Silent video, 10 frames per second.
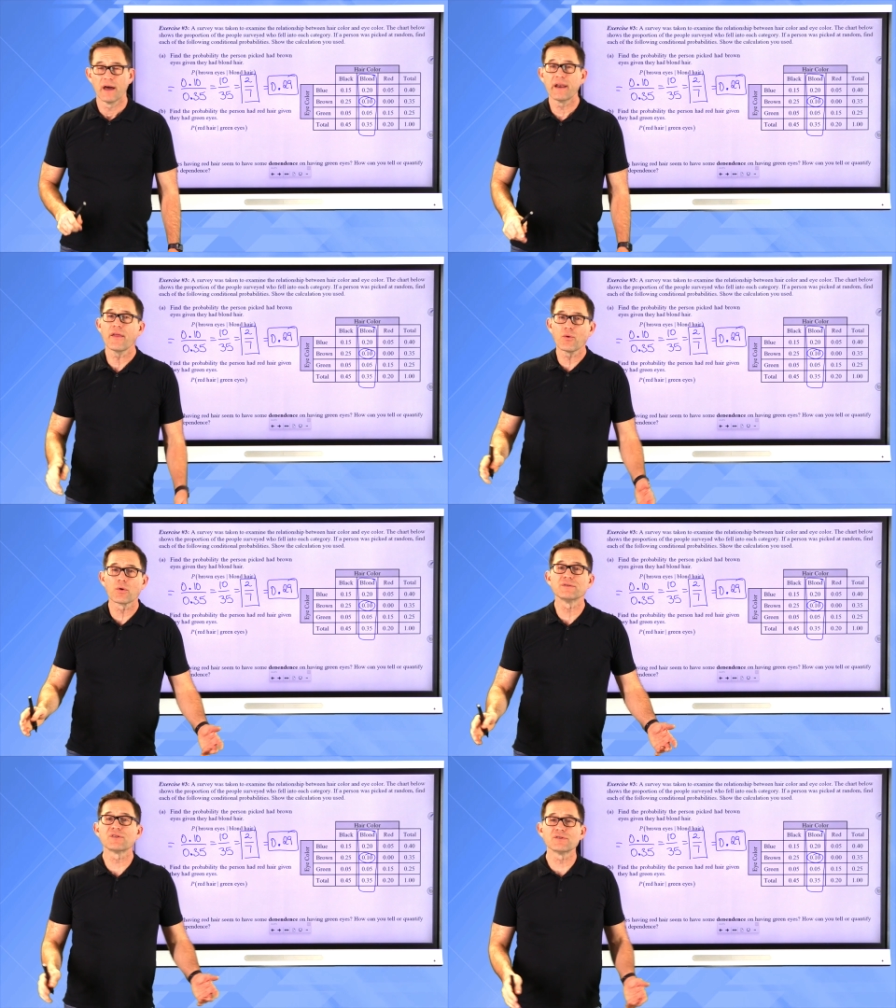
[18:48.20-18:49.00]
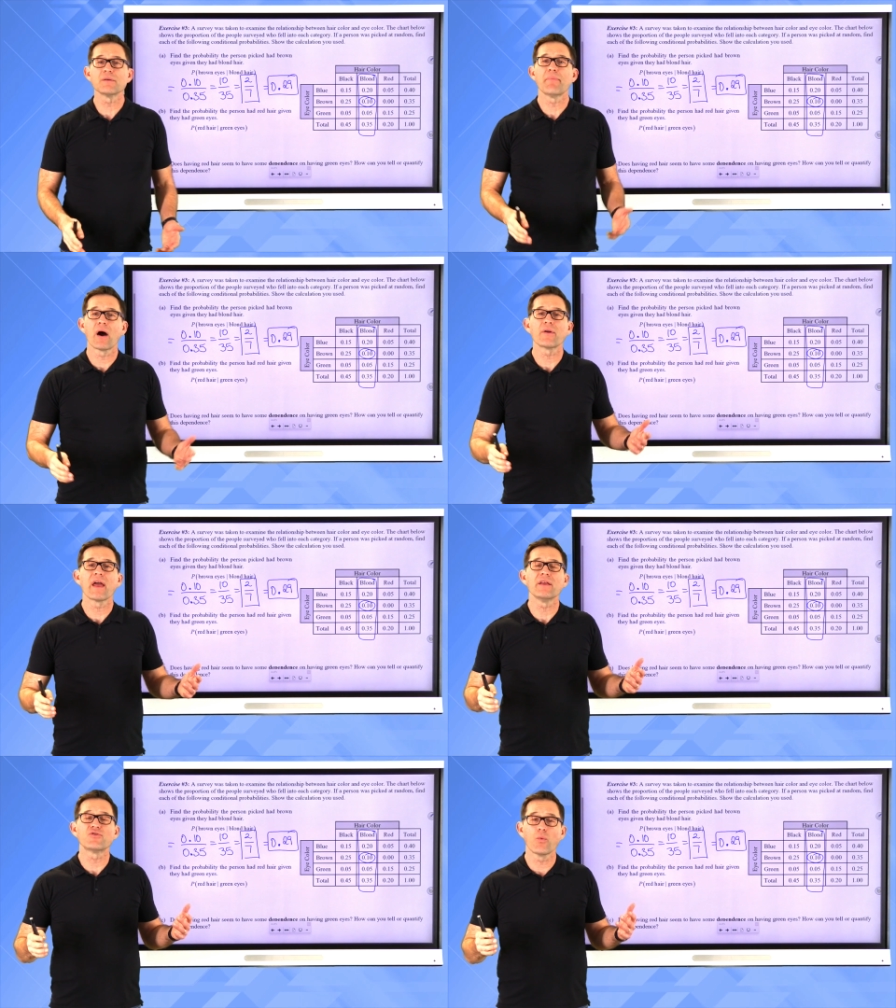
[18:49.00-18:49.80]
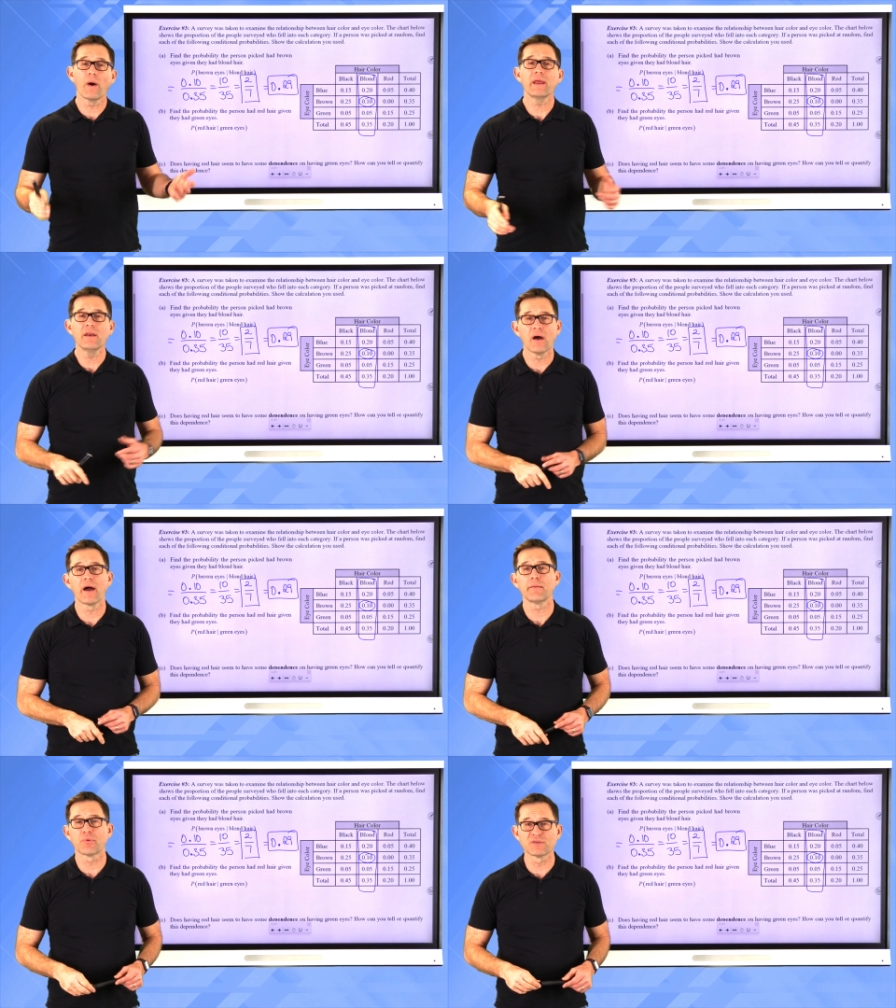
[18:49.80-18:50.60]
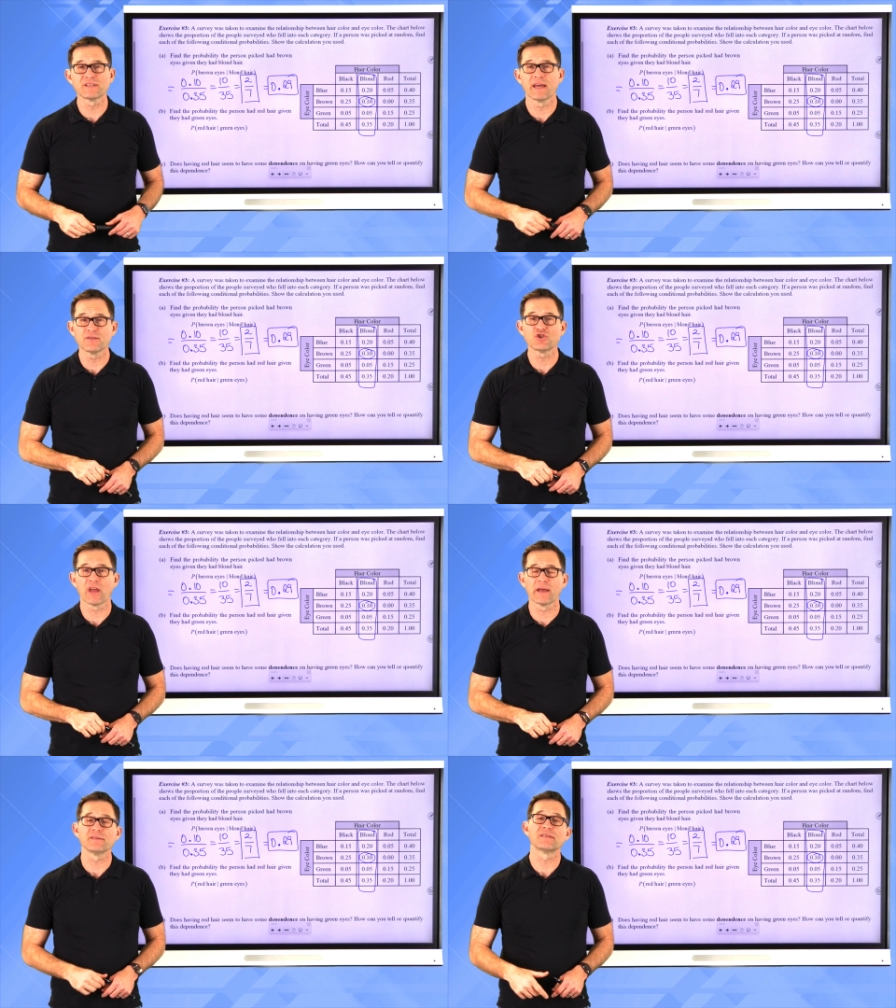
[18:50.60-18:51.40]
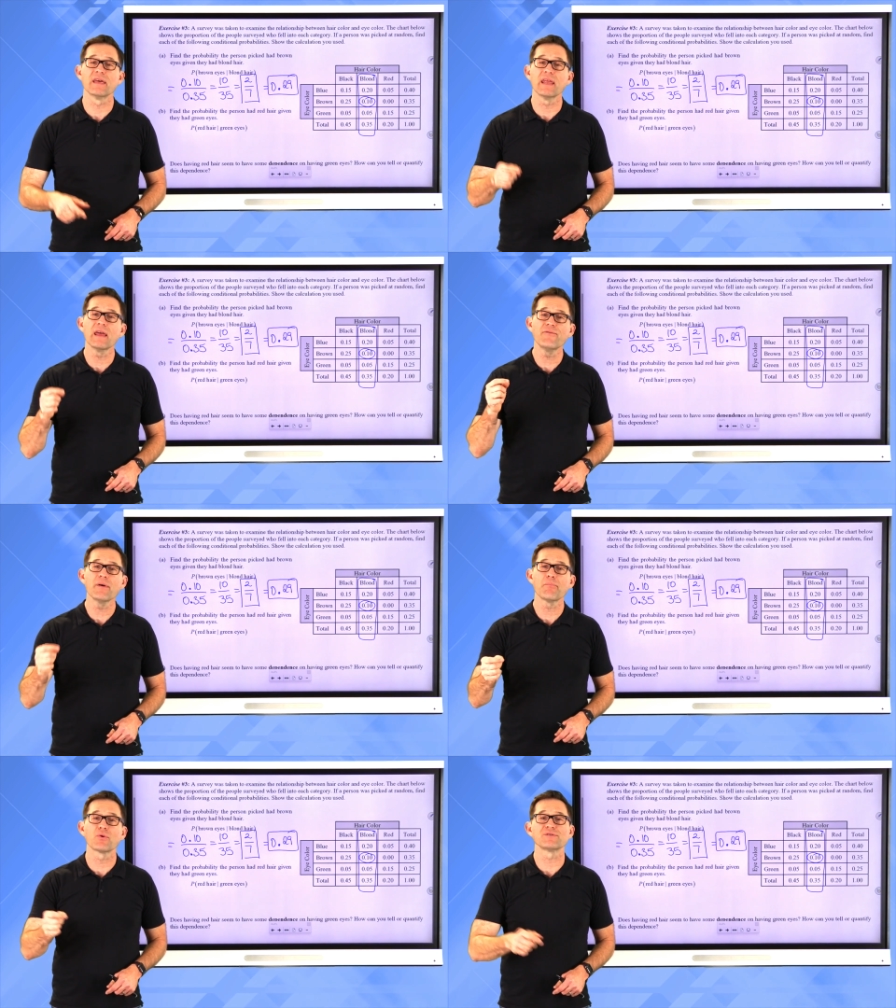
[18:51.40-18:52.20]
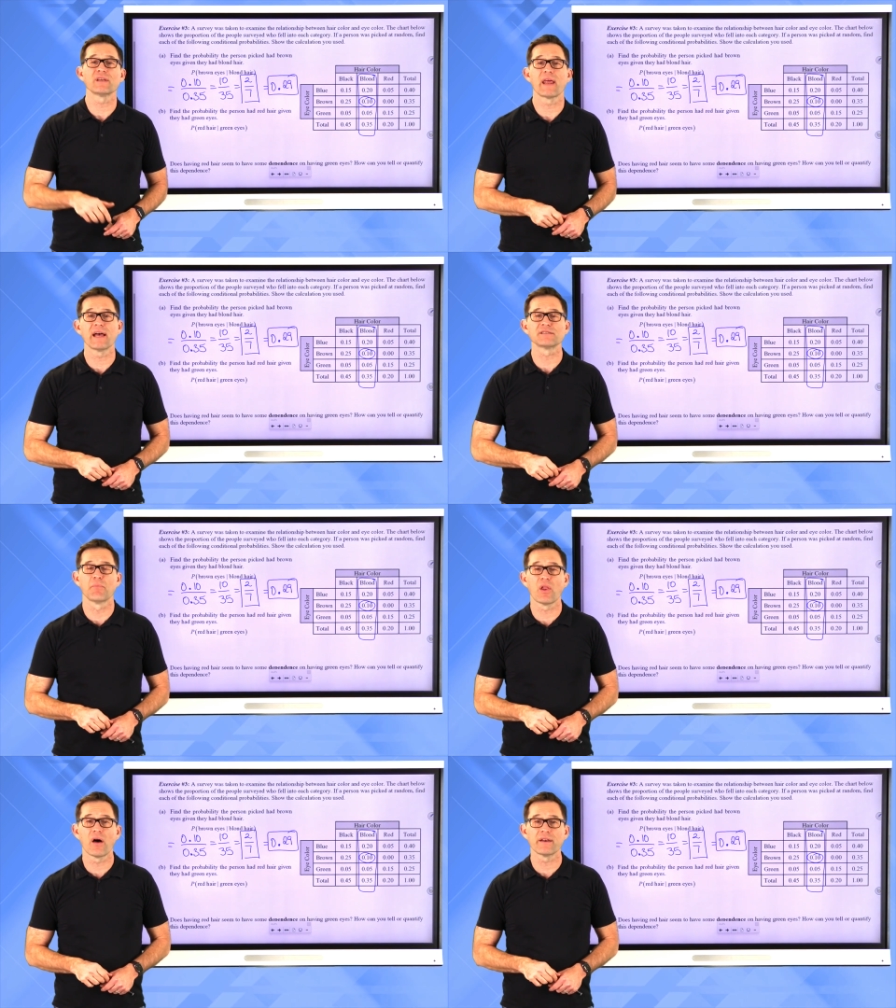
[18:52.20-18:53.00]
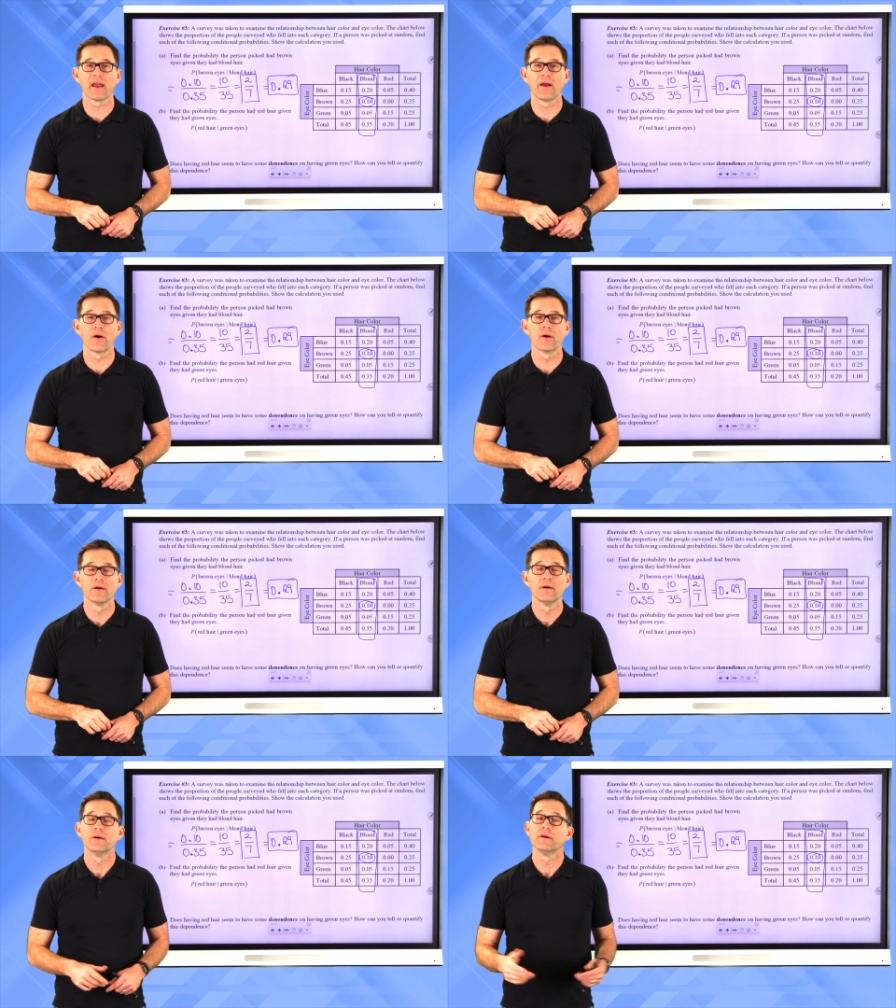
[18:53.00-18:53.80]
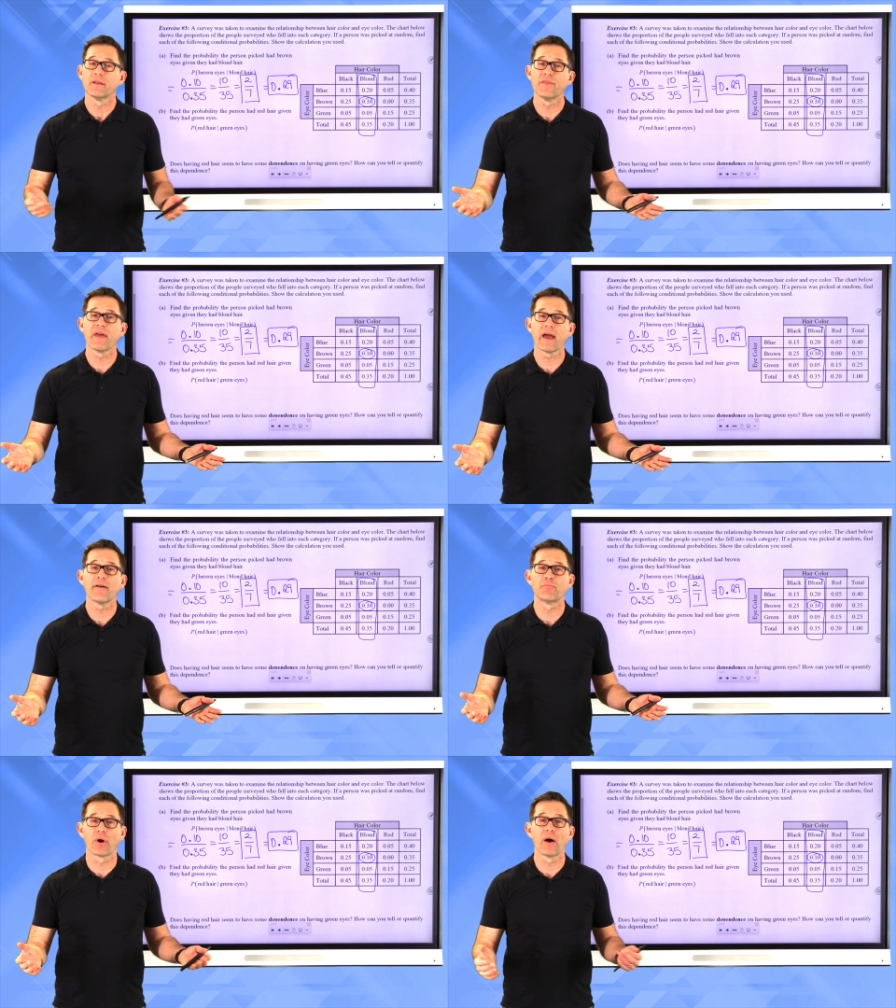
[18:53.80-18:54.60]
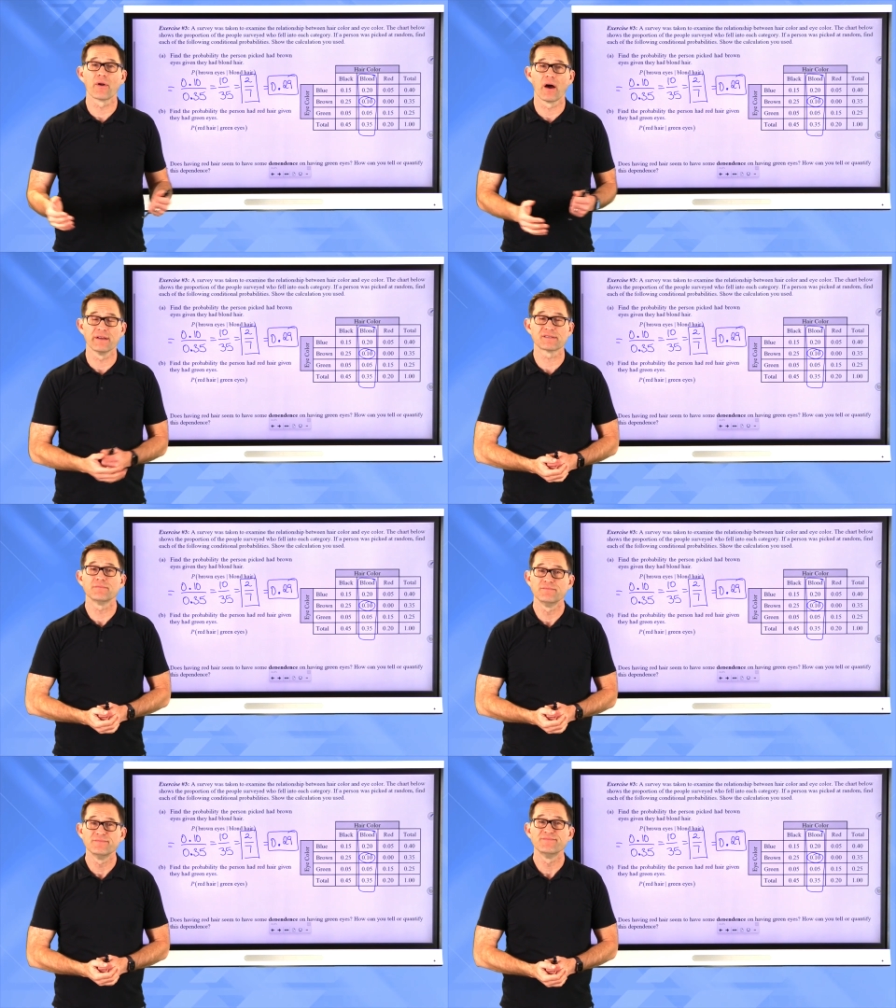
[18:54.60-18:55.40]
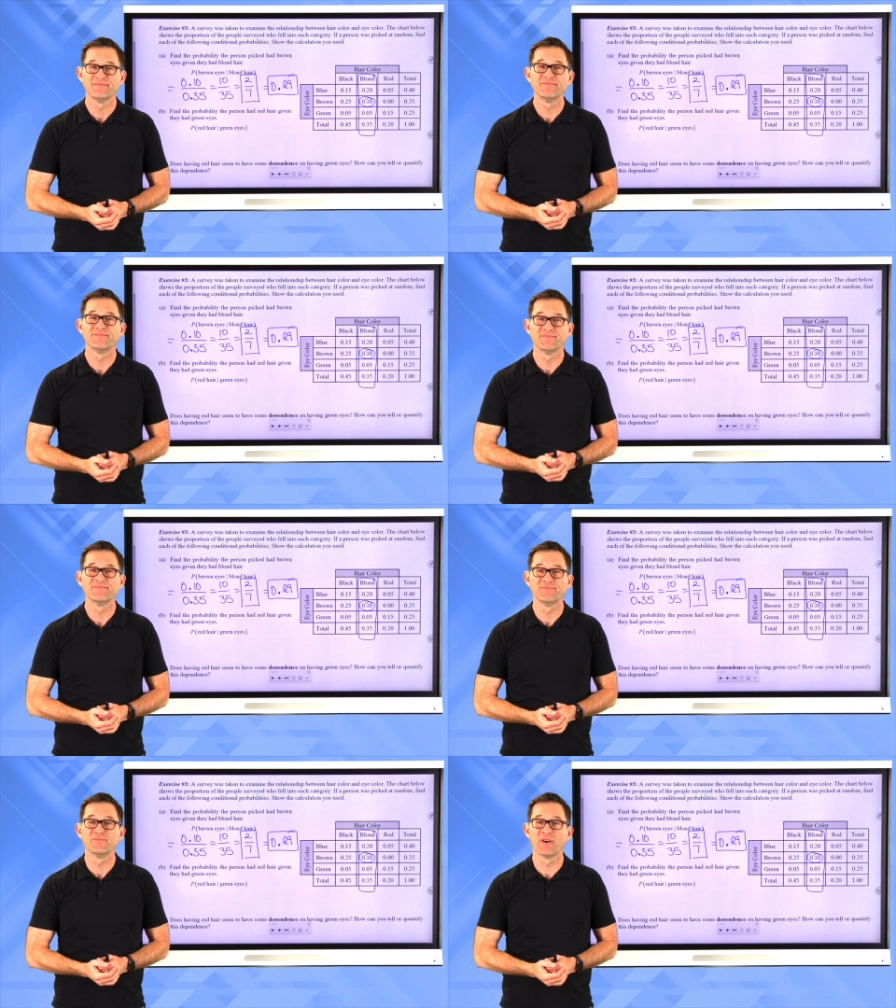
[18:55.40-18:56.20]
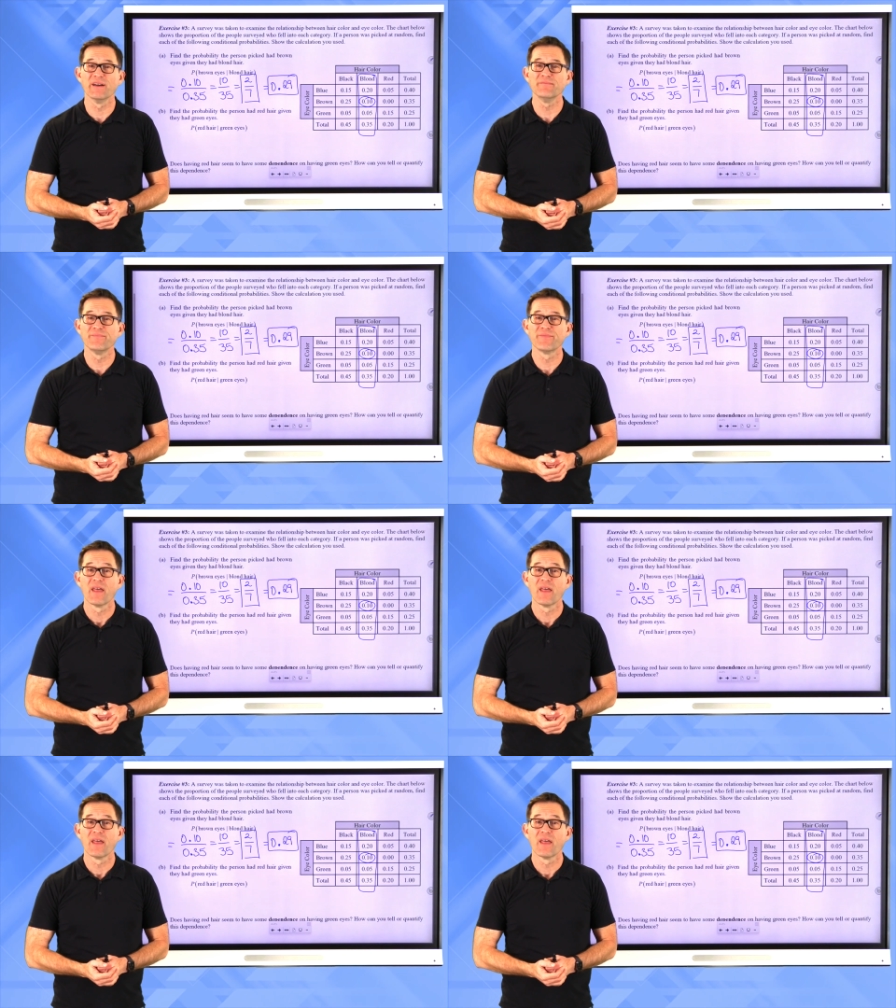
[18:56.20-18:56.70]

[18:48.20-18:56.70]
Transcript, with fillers: In other words, there's about a 29% chance that if a person has blonde hair, they have brown eyes, right?